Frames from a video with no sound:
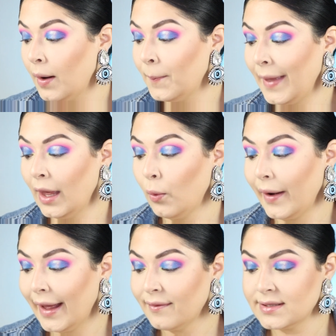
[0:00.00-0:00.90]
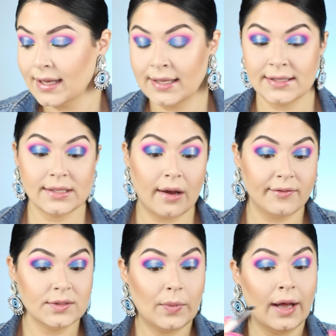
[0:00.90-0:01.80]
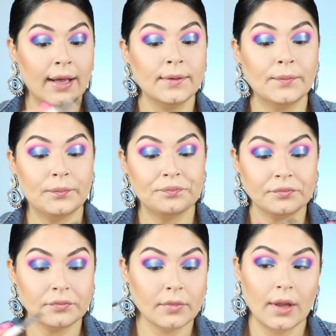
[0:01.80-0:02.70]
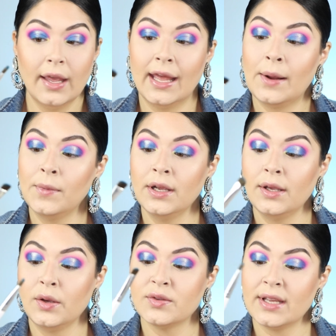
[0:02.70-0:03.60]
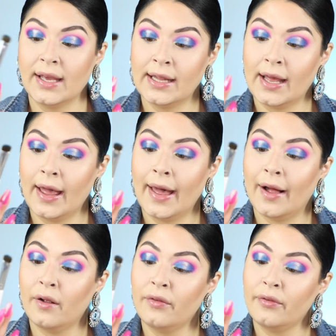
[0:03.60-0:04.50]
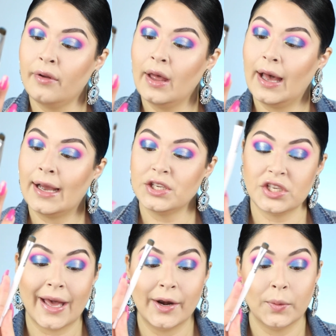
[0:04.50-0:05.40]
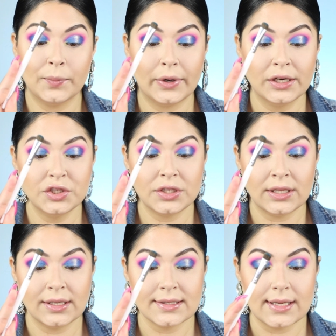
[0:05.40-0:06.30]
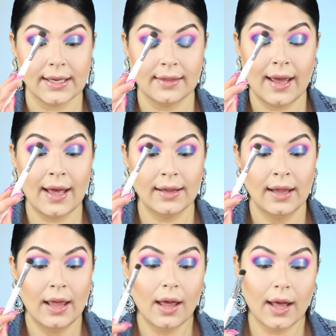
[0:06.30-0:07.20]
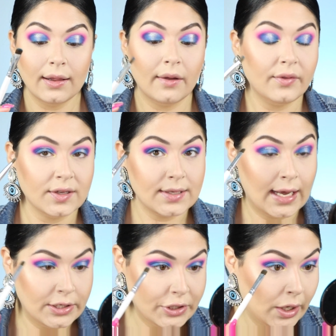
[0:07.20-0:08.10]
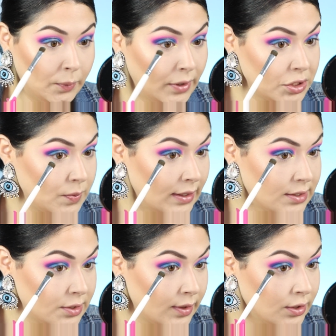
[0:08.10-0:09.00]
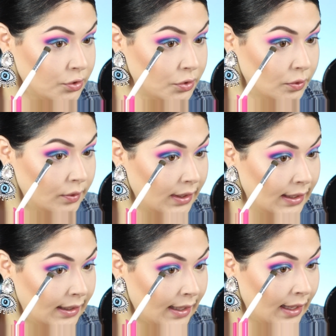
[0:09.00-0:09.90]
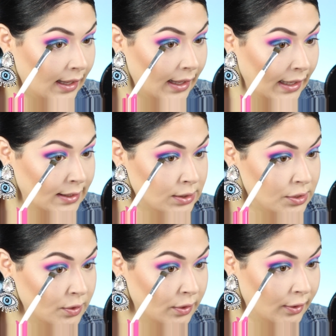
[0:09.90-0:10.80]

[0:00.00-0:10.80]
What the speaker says: Make Waves in Soft Spot. And I'm gonna use it in an e.l.f. eyeshadow brush. It looks like that. I love this eyeshadow brush because you can truly get into the